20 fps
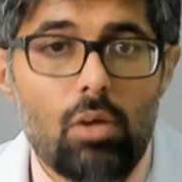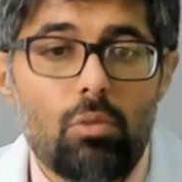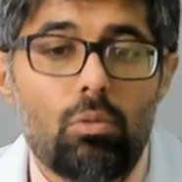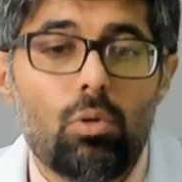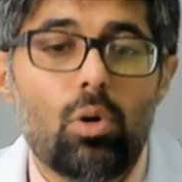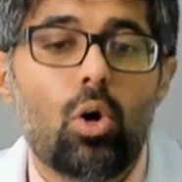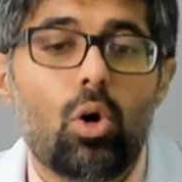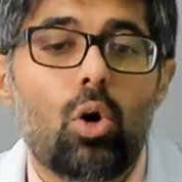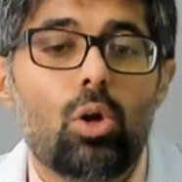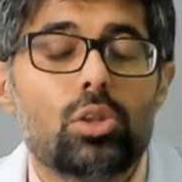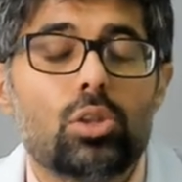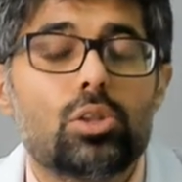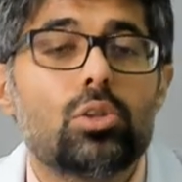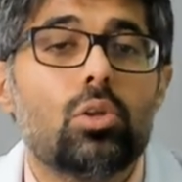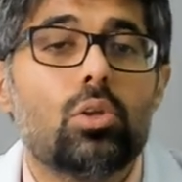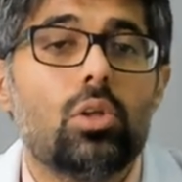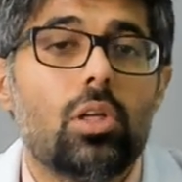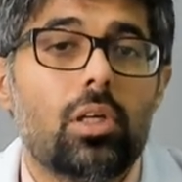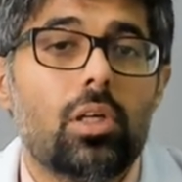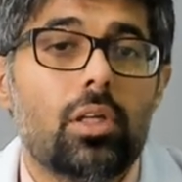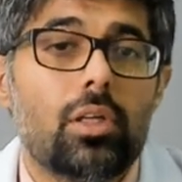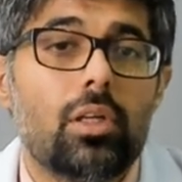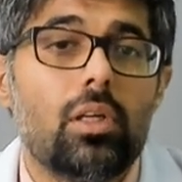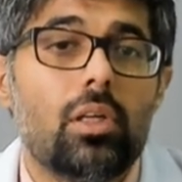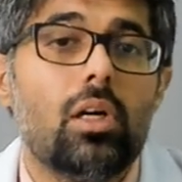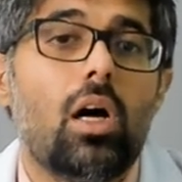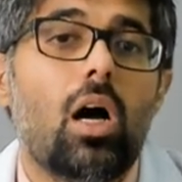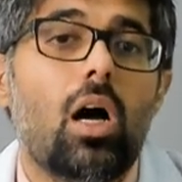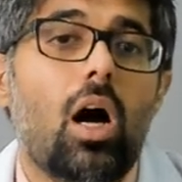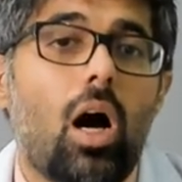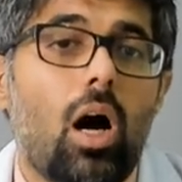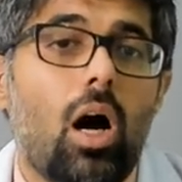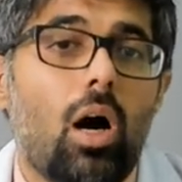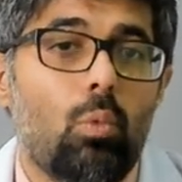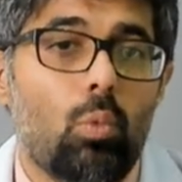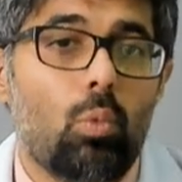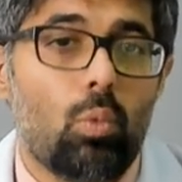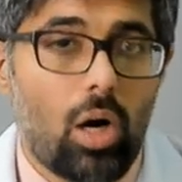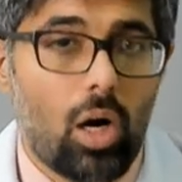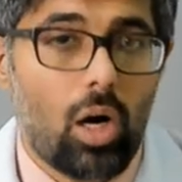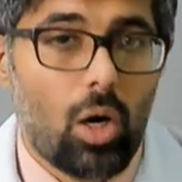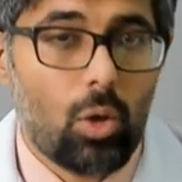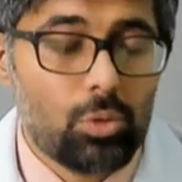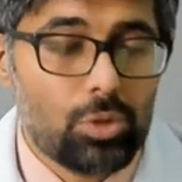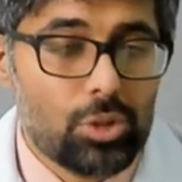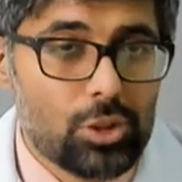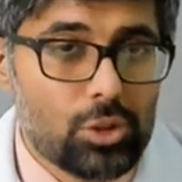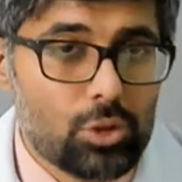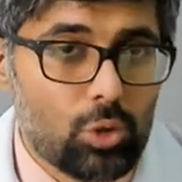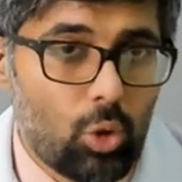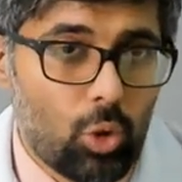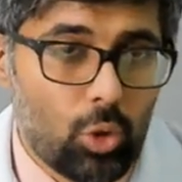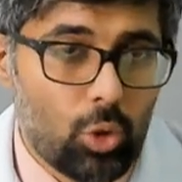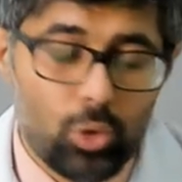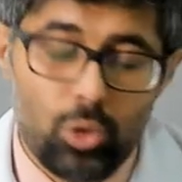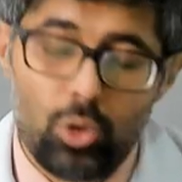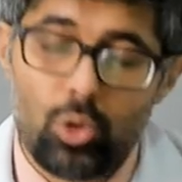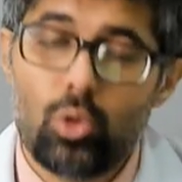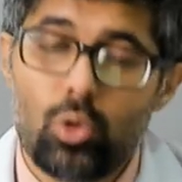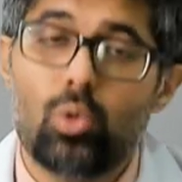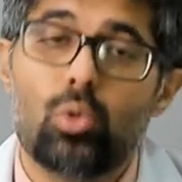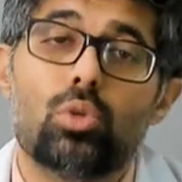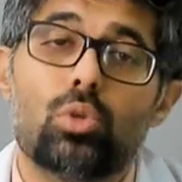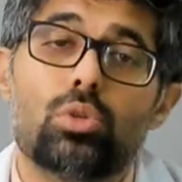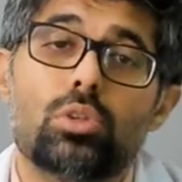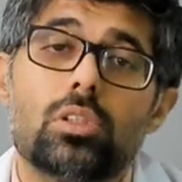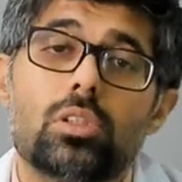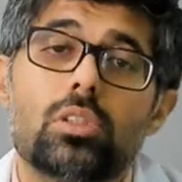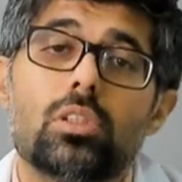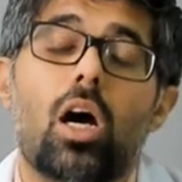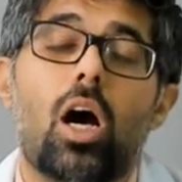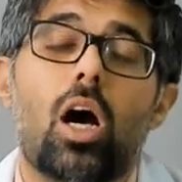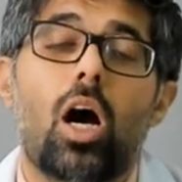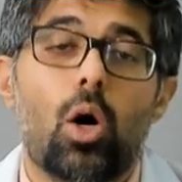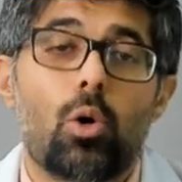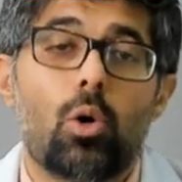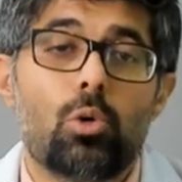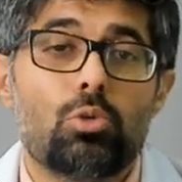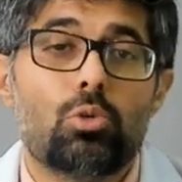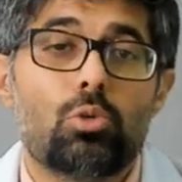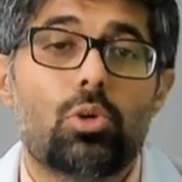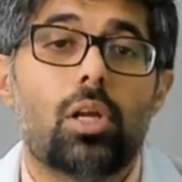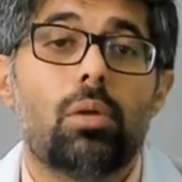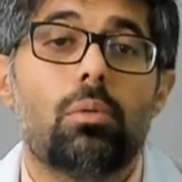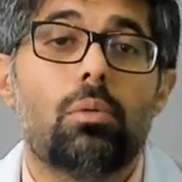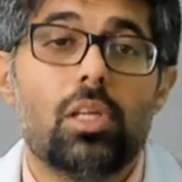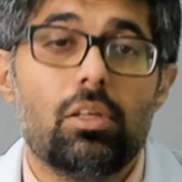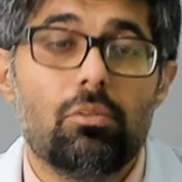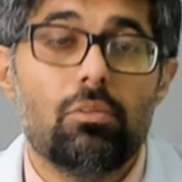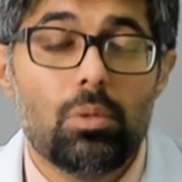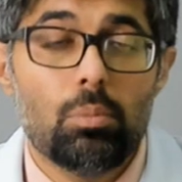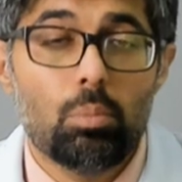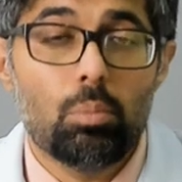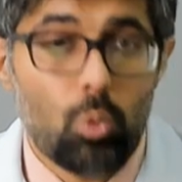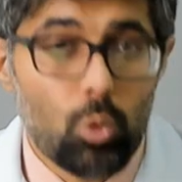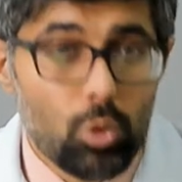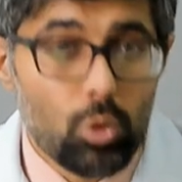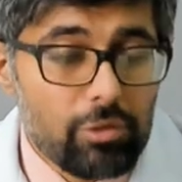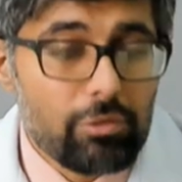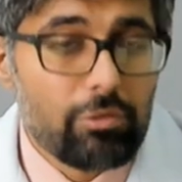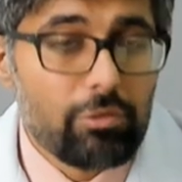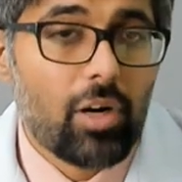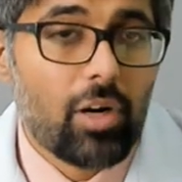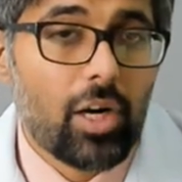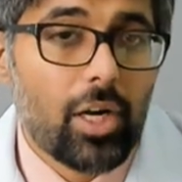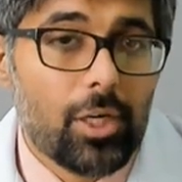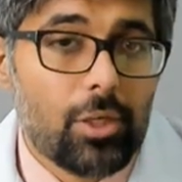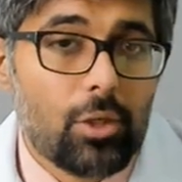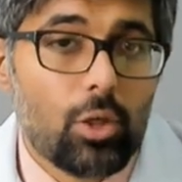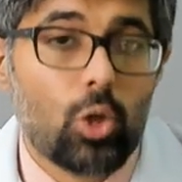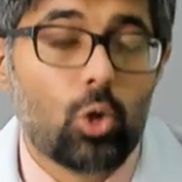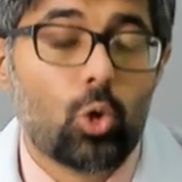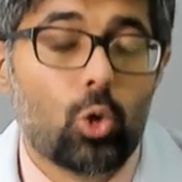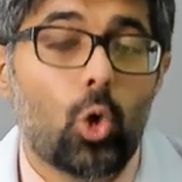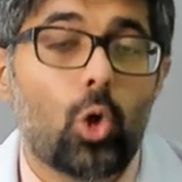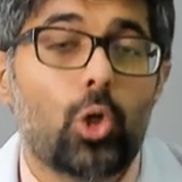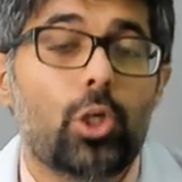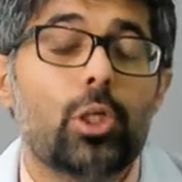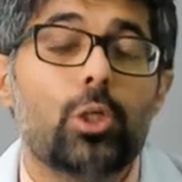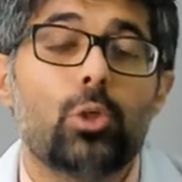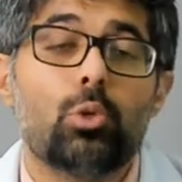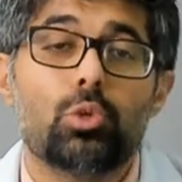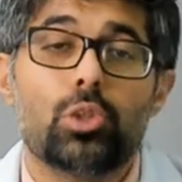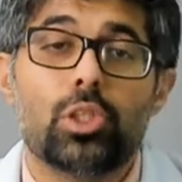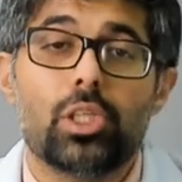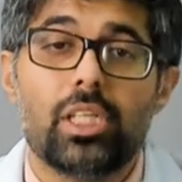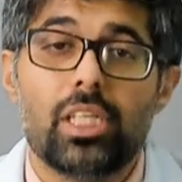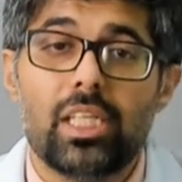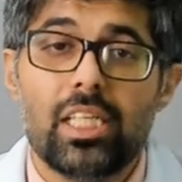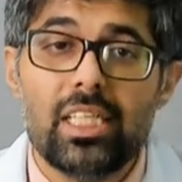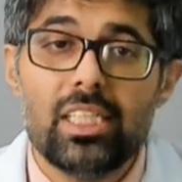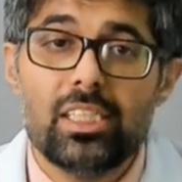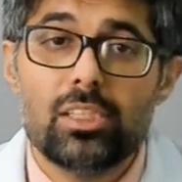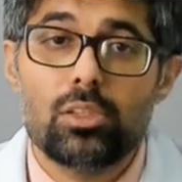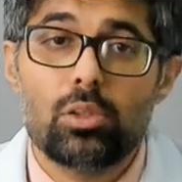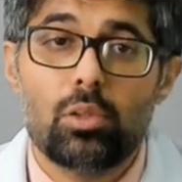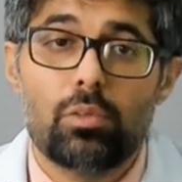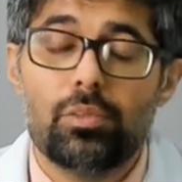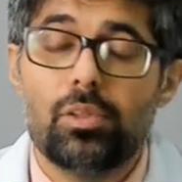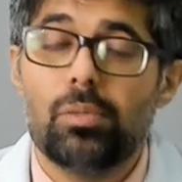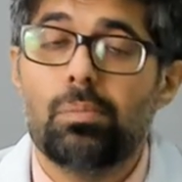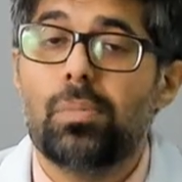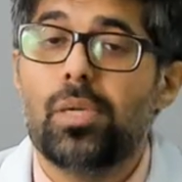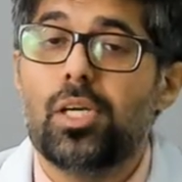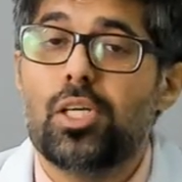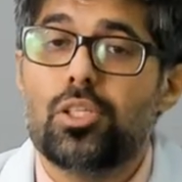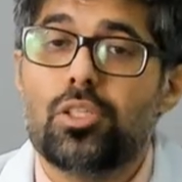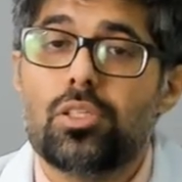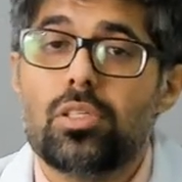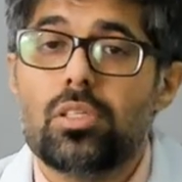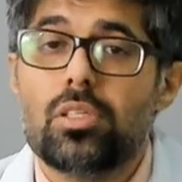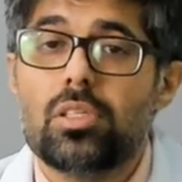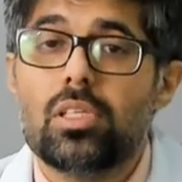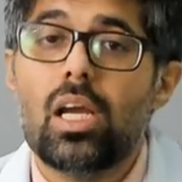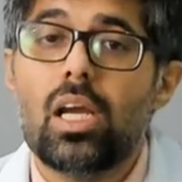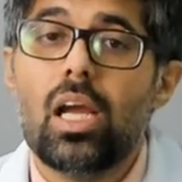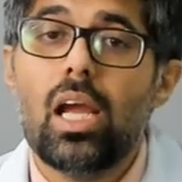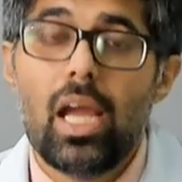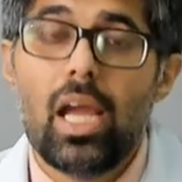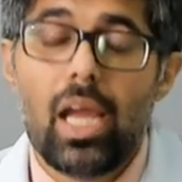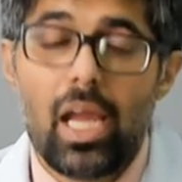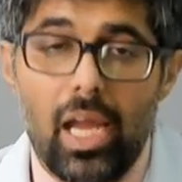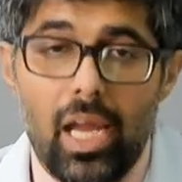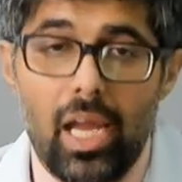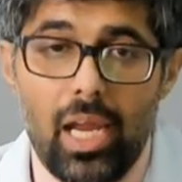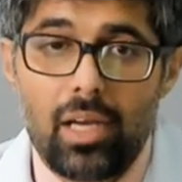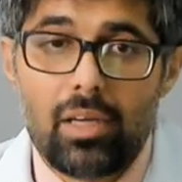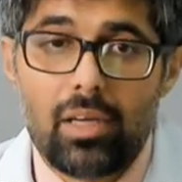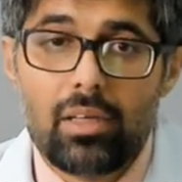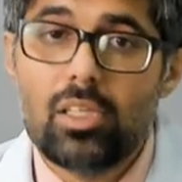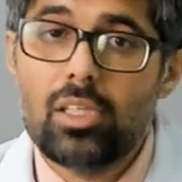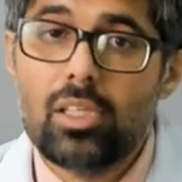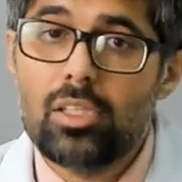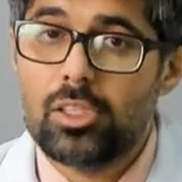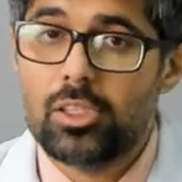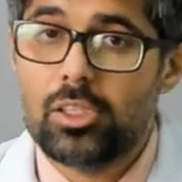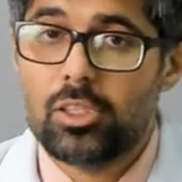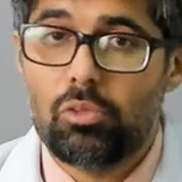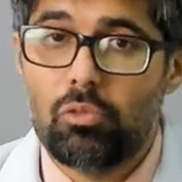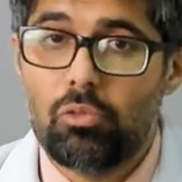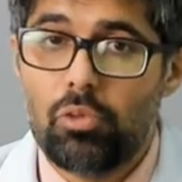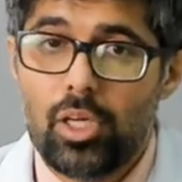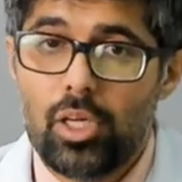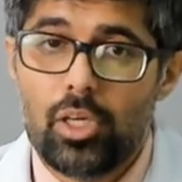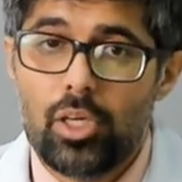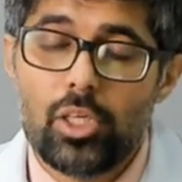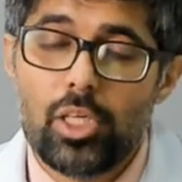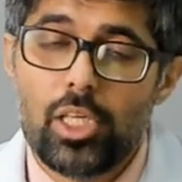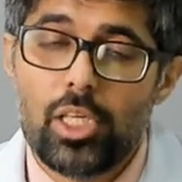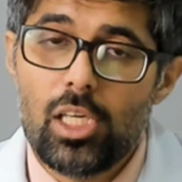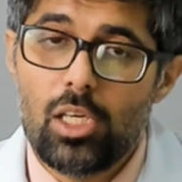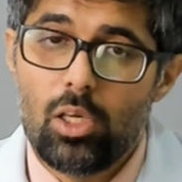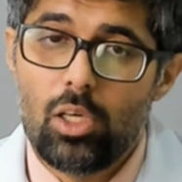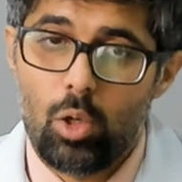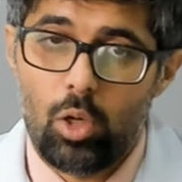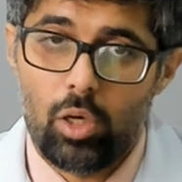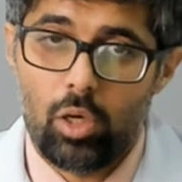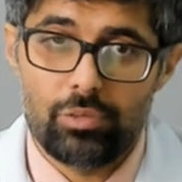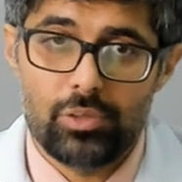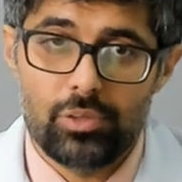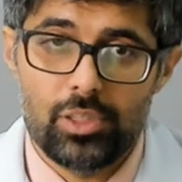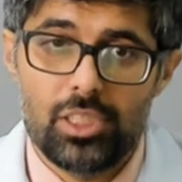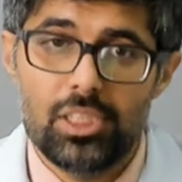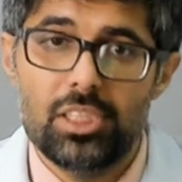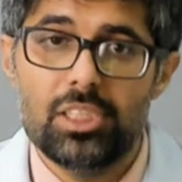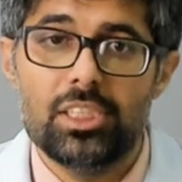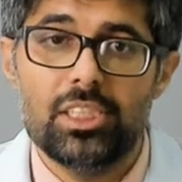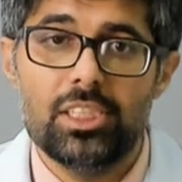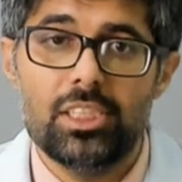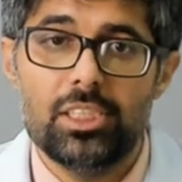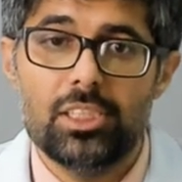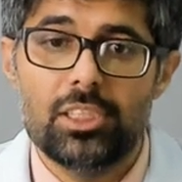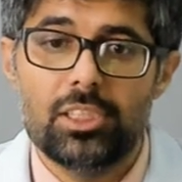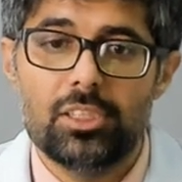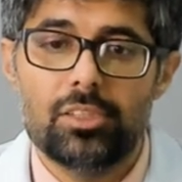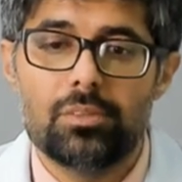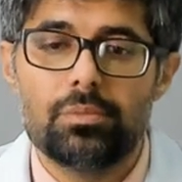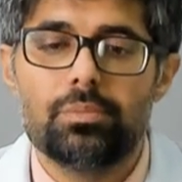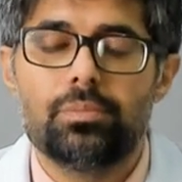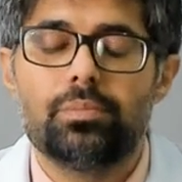We'll also learn how this order goes, how you can even modify it according to the needs of the patient and the severity of the disease.